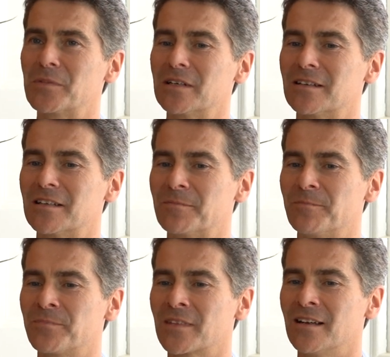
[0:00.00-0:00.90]
But
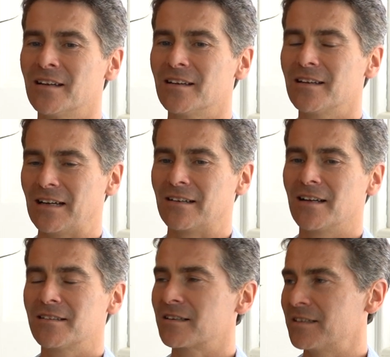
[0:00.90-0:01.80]

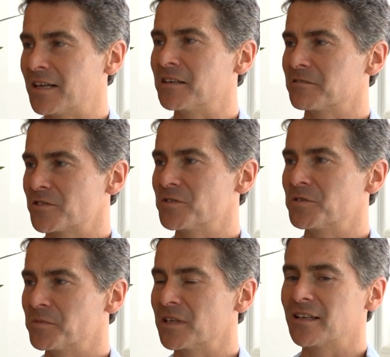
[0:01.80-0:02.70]
I think an hour is
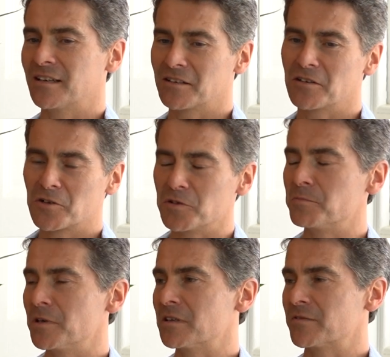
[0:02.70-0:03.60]
normally a
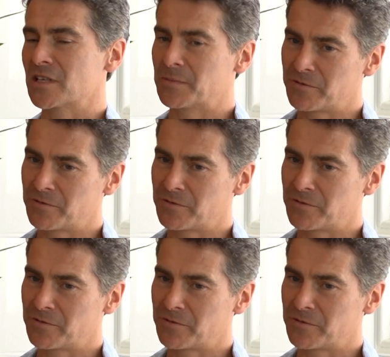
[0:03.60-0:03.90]
good period of time.